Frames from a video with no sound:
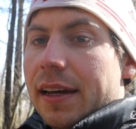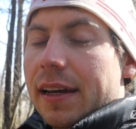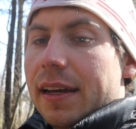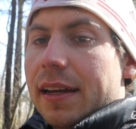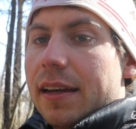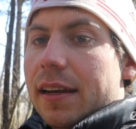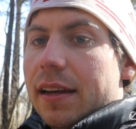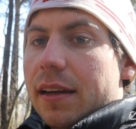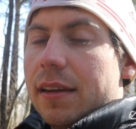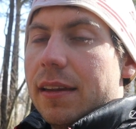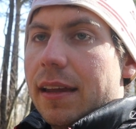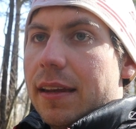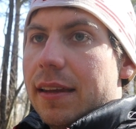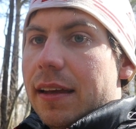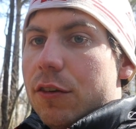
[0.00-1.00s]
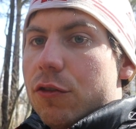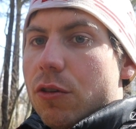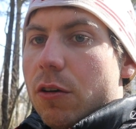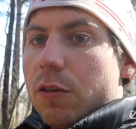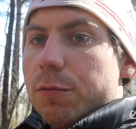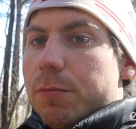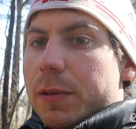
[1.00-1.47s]
and they, they
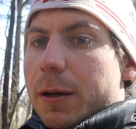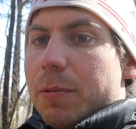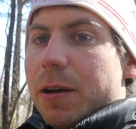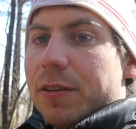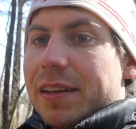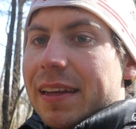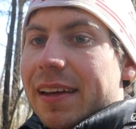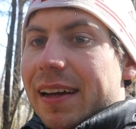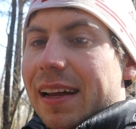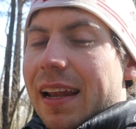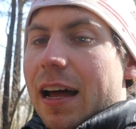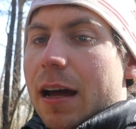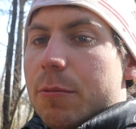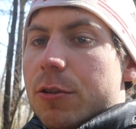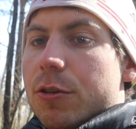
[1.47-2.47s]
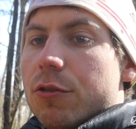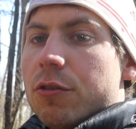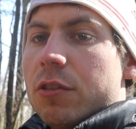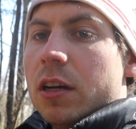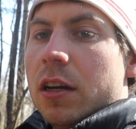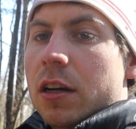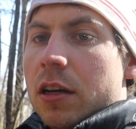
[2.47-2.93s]
drove me about 10
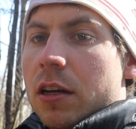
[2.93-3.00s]
kilometers